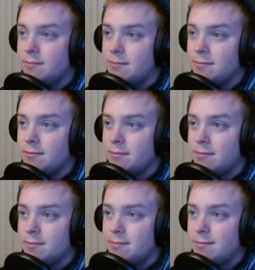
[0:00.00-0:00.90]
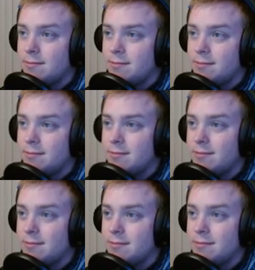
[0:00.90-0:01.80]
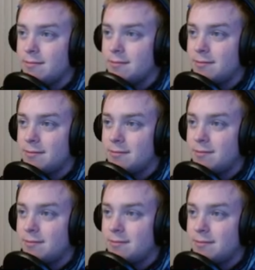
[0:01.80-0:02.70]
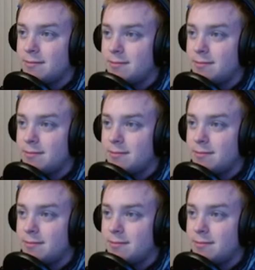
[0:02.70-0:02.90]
No words are spoken by the person on screen.